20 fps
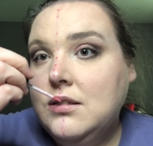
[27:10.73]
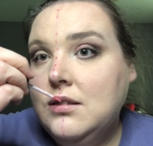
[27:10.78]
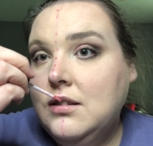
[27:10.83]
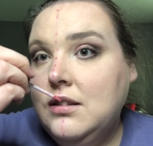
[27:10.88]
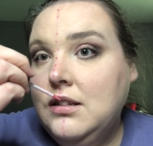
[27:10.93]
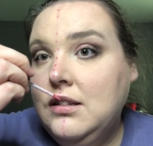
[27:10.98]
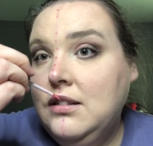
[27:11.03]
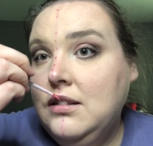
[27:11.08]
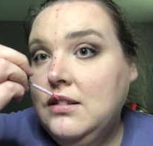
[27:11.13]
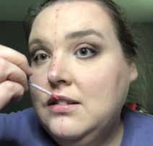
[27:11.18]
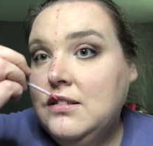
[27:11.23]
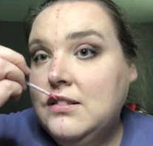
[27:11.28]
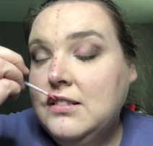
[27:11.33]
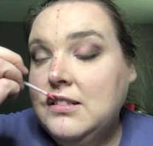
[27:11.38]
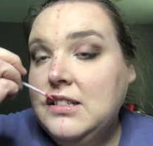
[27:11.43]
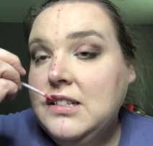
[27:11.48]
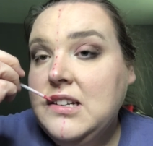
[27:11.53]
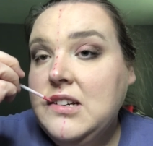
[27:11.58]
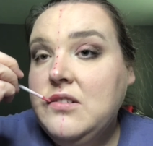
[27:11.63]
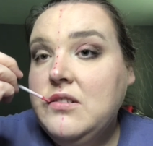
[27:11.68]
And
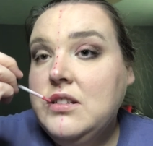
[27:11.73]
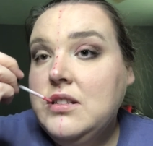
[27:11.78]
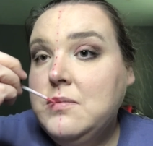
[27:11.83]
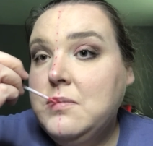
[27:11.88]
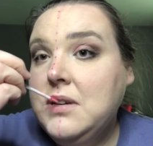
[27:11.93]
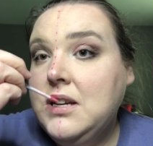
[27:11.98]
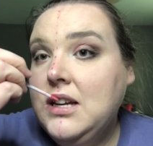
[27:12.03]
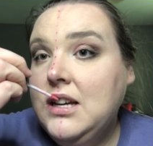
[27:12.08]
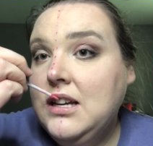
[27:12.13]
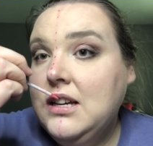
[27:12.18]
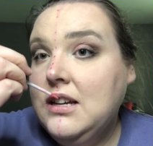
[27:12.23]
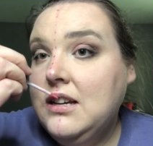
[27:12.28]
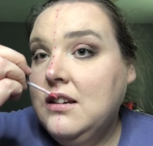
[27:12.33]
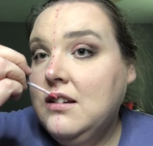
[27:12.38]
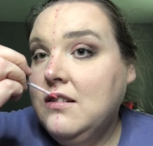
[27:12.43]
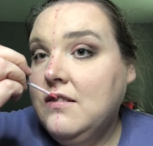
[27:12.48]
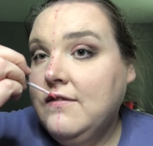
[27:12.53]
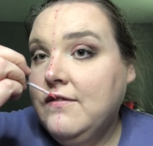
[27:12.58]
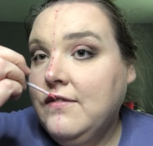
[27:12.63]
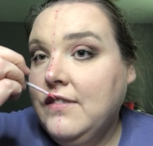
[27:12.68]
usually it was pink.
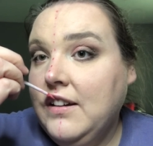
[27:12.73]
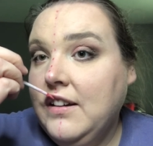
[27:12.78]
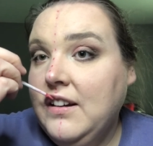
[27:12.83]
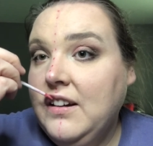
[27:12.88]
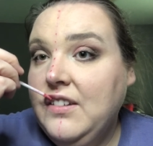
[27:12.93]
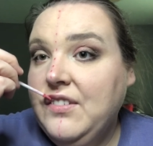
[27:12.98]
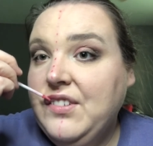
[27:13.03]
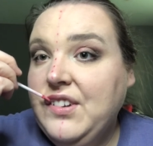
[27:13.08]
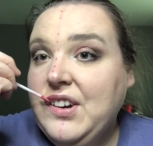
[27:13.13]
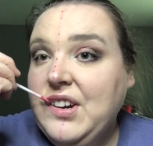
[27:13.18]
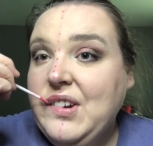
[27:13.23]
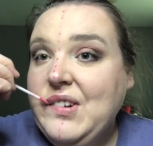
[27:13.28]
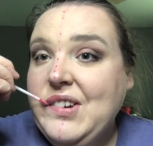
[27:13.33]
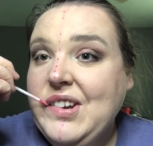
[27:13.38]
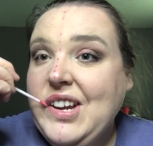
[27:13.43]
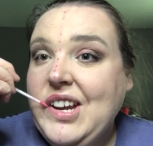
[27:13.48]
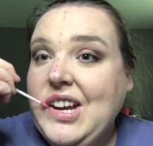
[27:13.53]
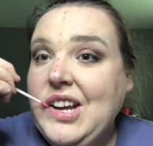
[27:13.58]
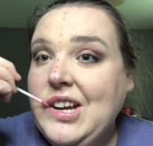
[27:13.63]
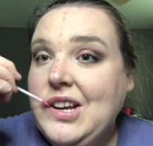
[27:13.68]
Very, very
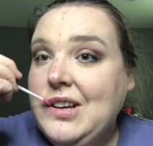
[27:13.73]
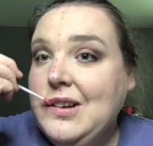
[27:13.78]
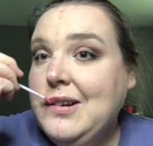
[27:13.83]
pink.